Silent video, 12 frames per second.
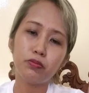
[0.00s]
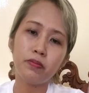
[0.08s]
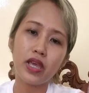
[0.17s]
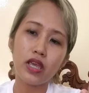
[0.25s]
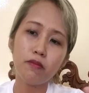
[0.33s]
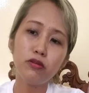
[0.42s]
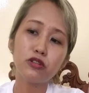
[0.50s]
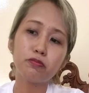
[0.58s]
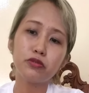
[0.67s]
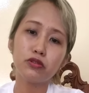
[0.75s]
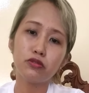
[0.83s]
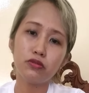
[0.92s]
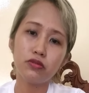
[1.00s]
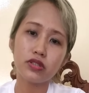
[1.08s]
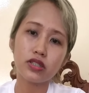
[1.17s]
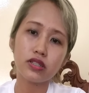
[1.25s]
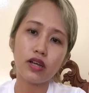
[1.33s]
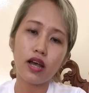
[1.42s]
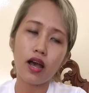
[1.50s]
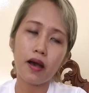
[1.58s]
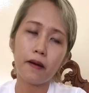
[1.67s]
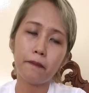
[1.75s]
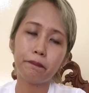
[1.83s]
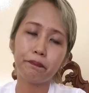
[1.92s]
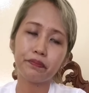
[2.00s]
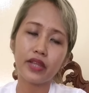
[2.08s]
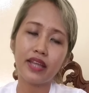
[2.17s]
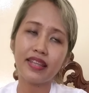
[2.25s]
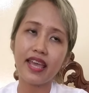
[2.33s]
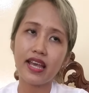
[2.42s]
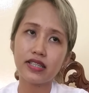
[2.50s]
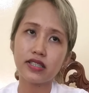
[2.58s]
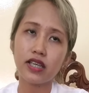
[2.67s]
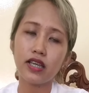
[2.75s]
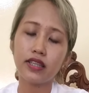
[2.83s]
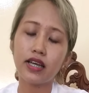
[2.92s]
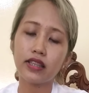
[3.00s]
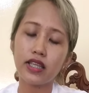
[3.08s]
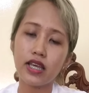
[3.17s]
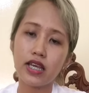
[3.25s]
be able to produce an essay that